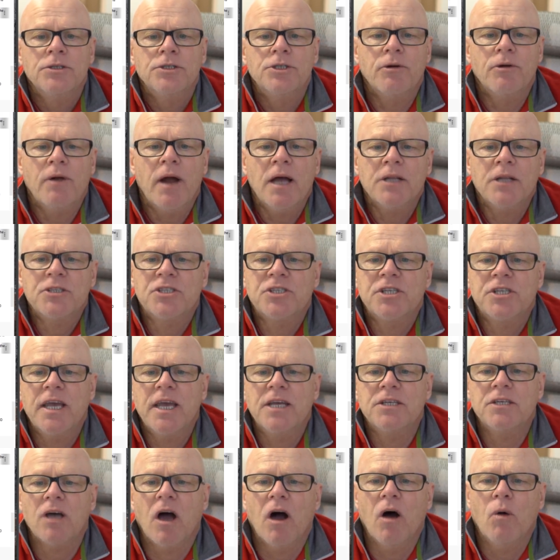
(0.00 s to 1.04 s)
Gerard
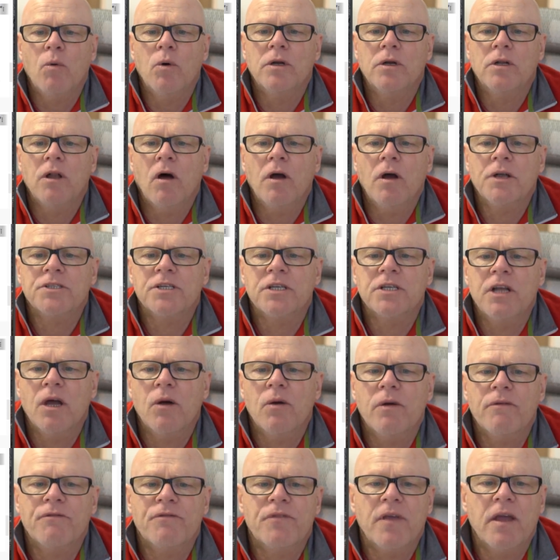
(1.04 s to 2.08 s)
said, I would like to know
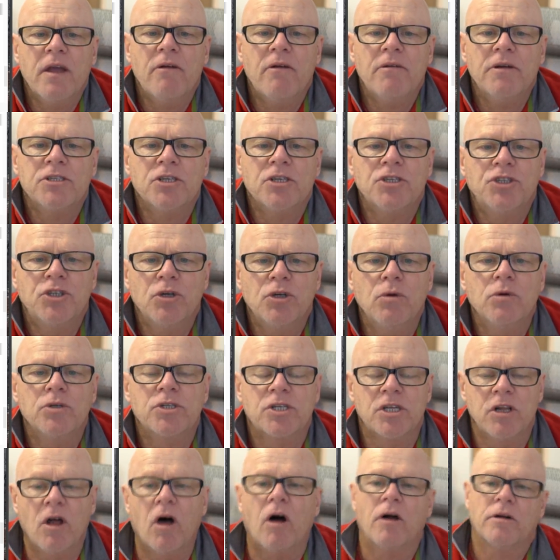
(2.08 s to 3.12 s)
if there is a dual
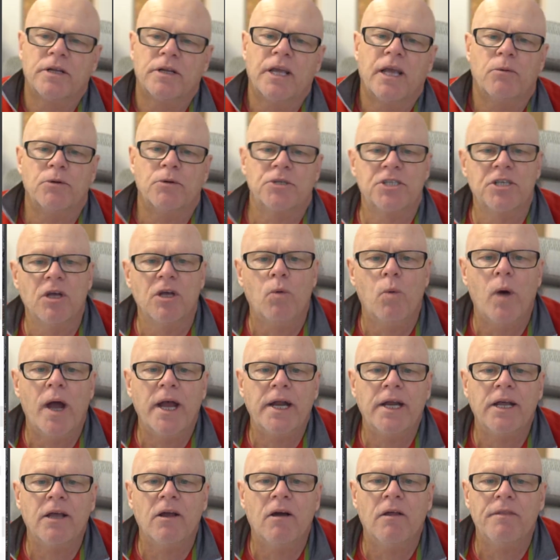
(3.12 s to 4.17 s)
slot. Yeah, we're still
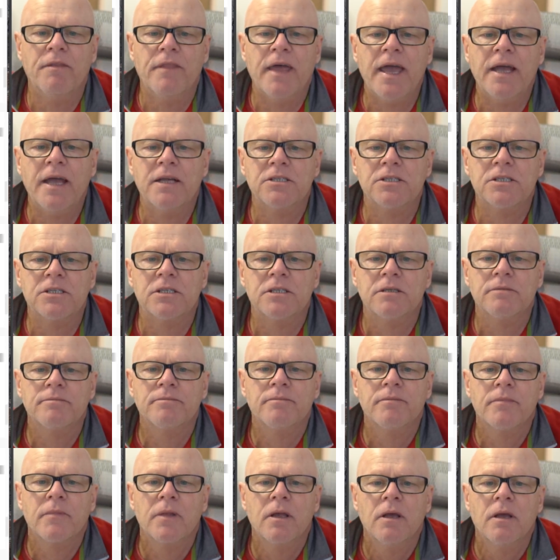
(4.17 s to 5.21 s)
waiting on that.
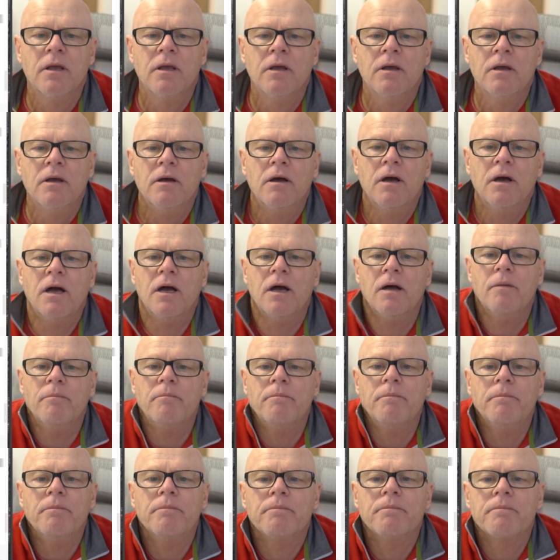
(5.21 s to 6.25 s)

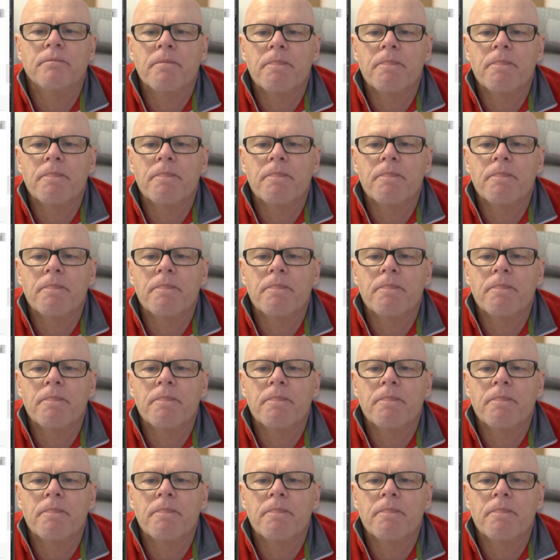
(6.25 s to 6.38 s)
The